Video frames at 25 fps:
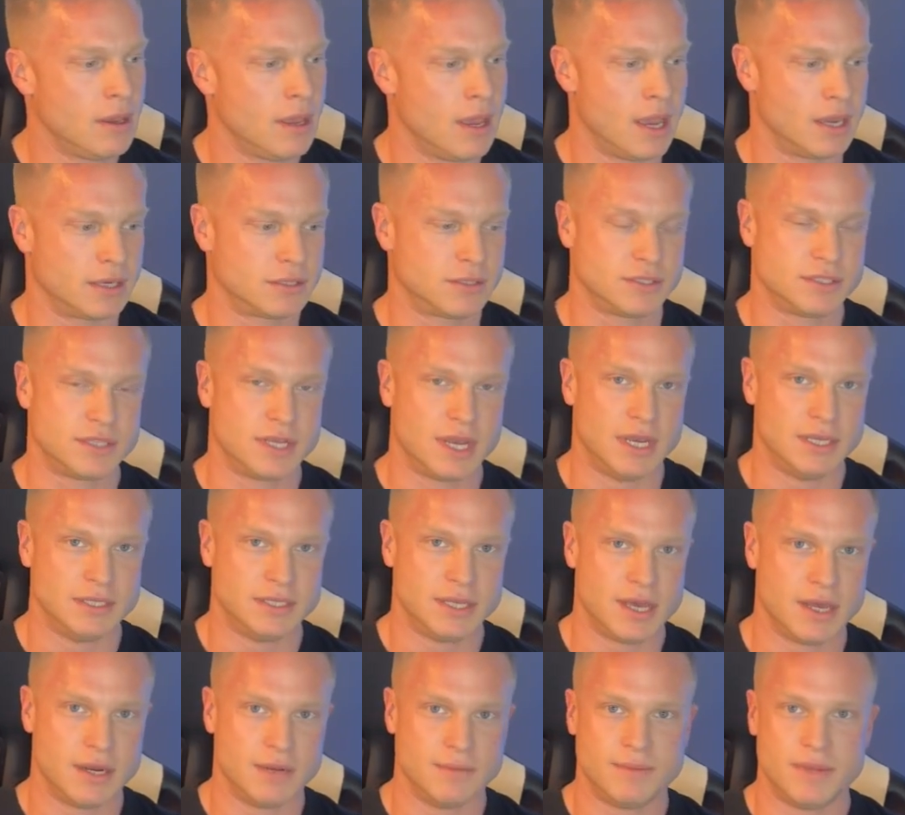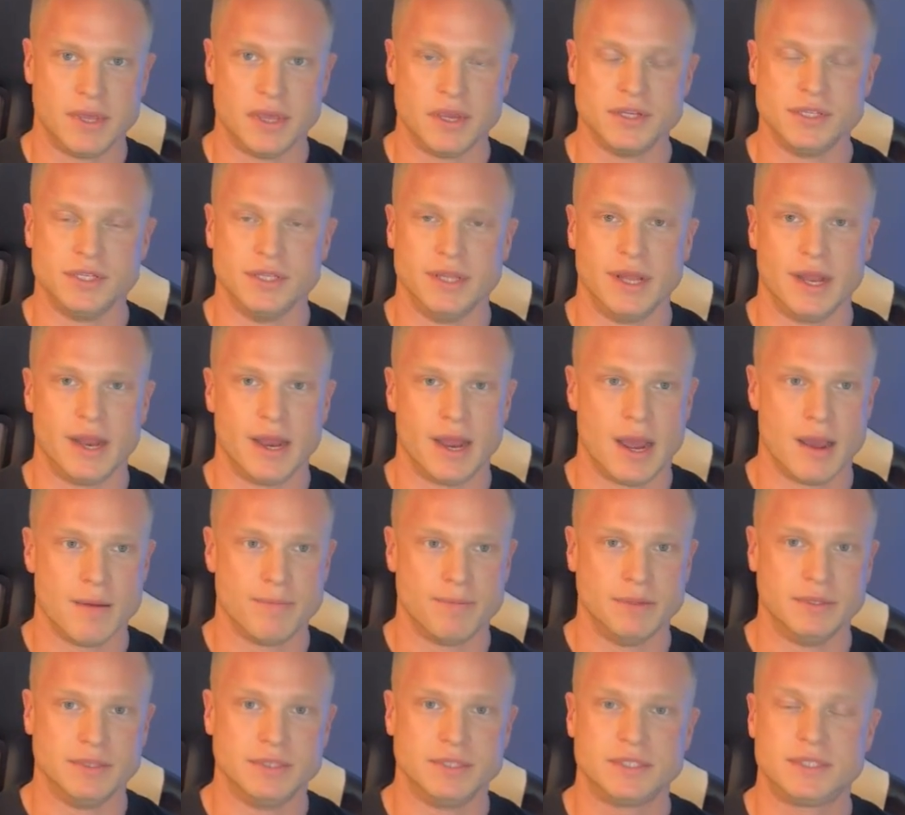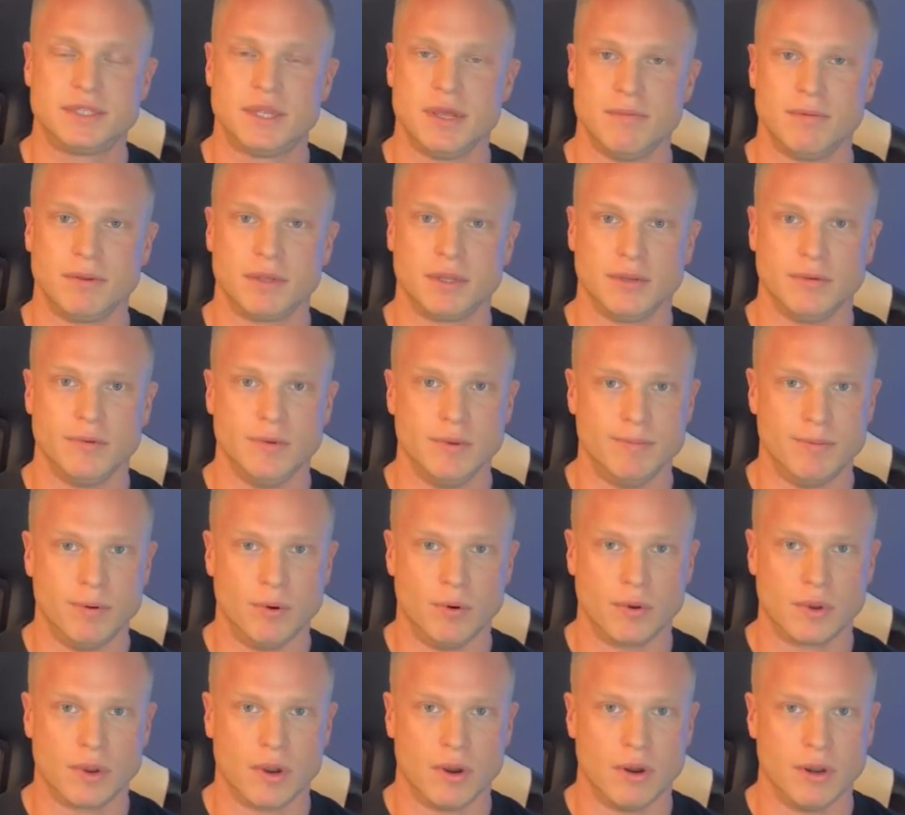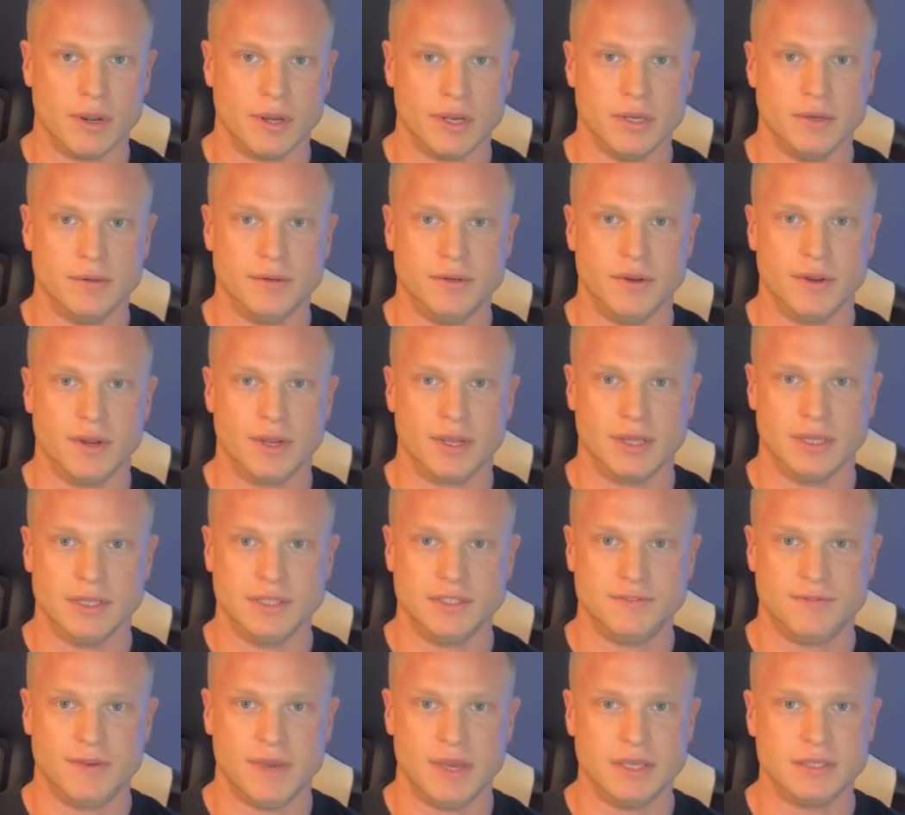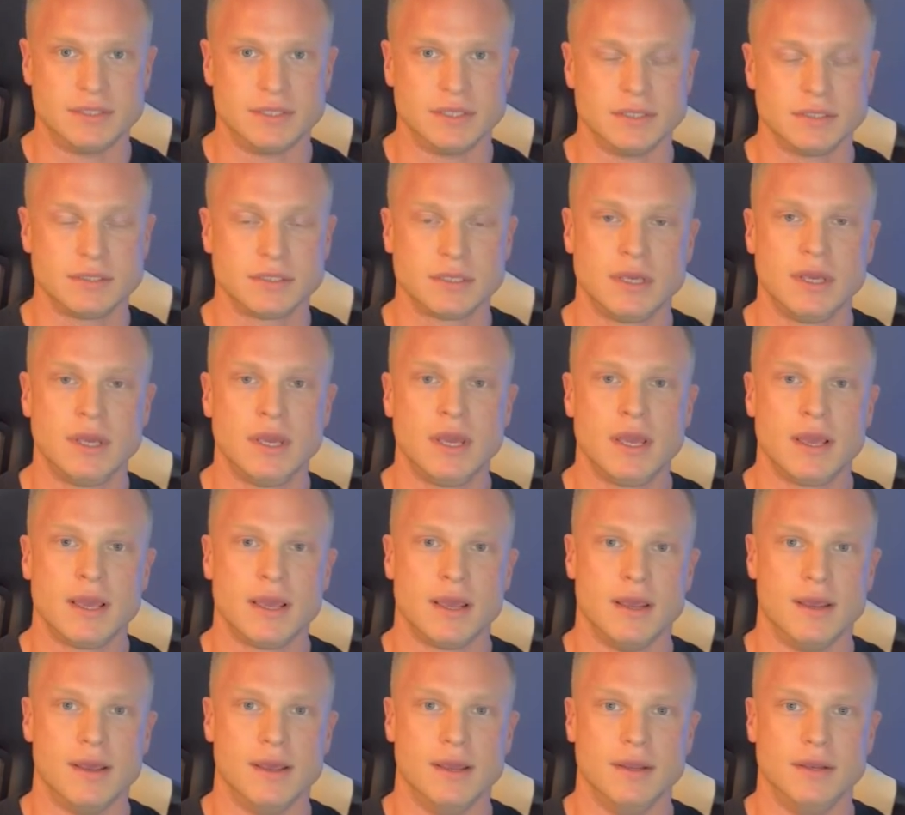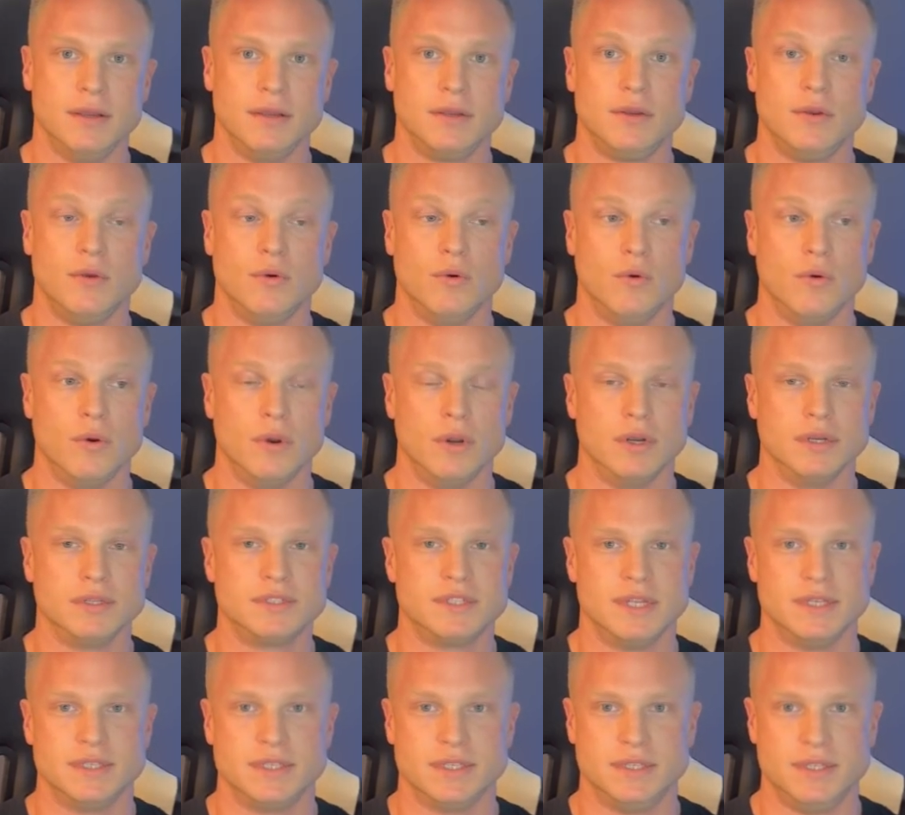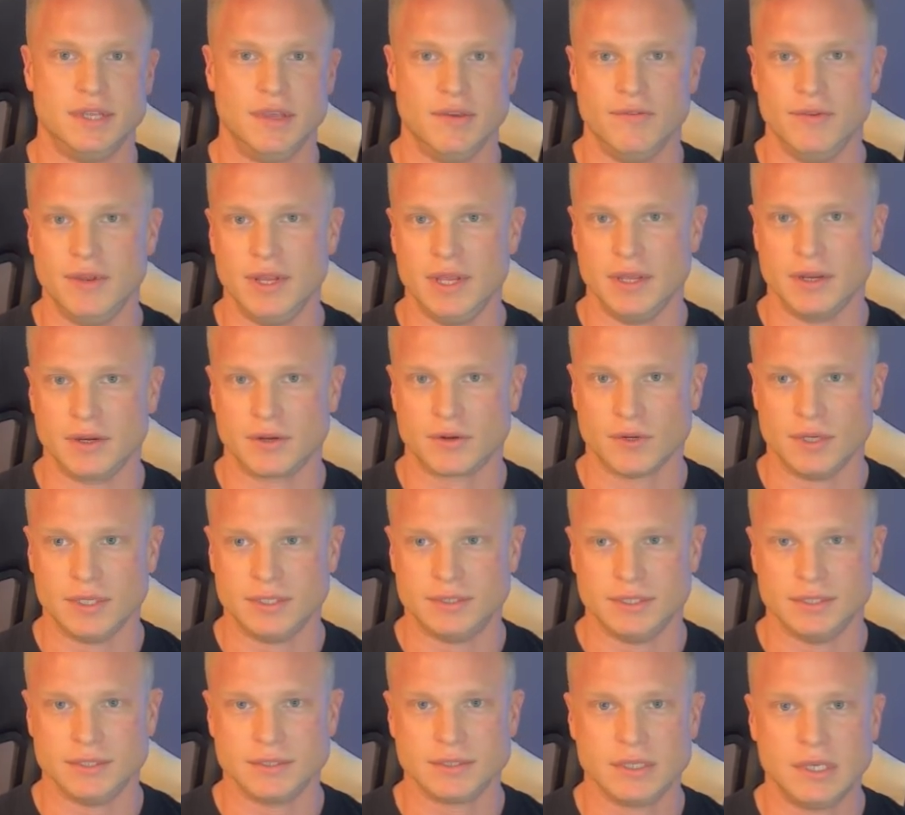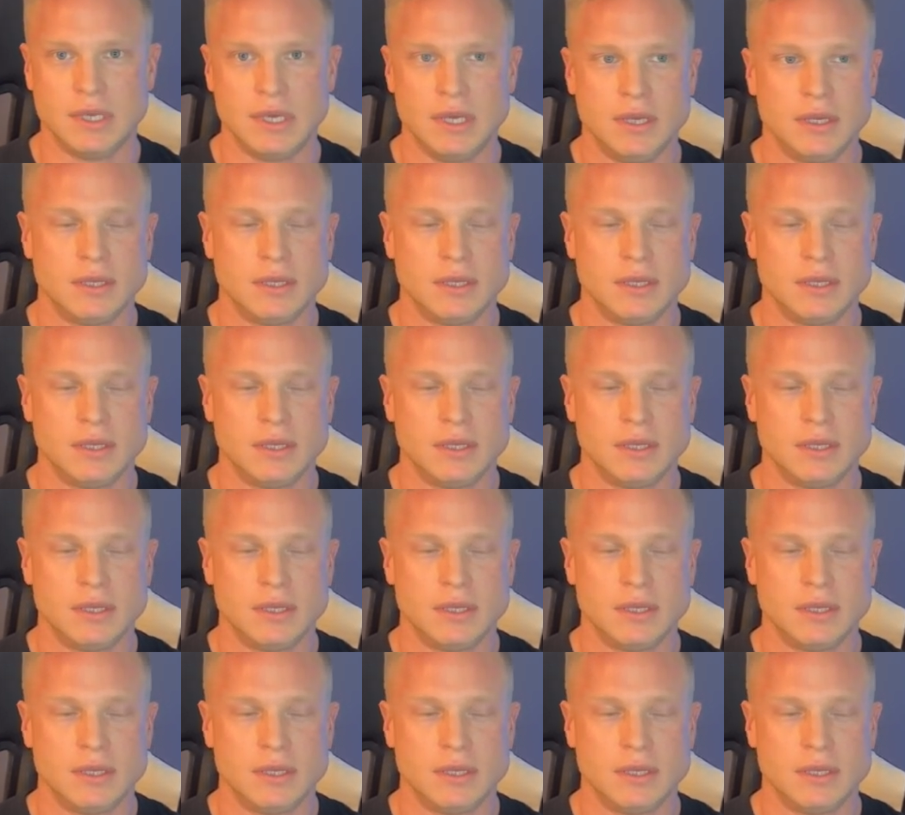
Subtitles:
Exercise adaptation that happens is typically we pull cardio during these phases and your sensitivity increases.